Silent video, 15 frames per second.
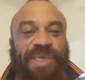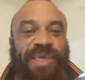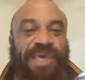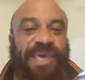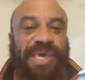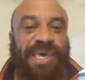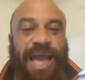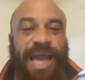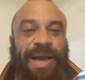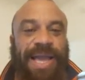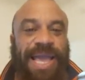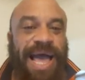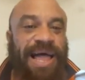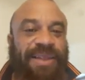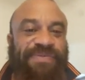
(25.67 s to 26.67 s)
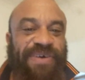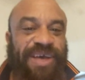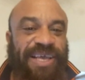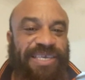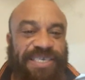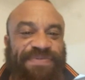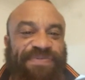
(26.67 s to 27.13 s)
Kabayel
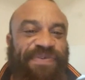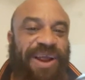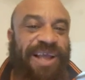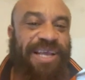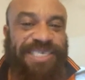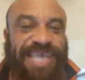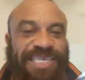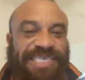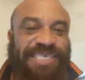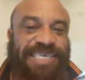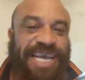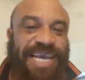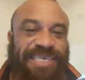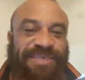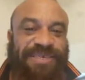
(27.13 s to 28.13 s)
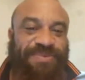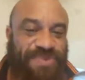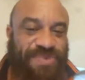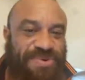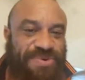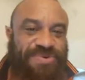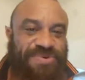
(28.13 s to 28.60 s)
versus Frank Sanchez.
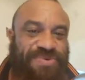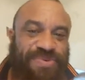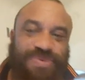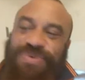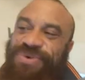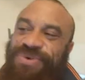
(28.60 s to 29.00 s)
Woo.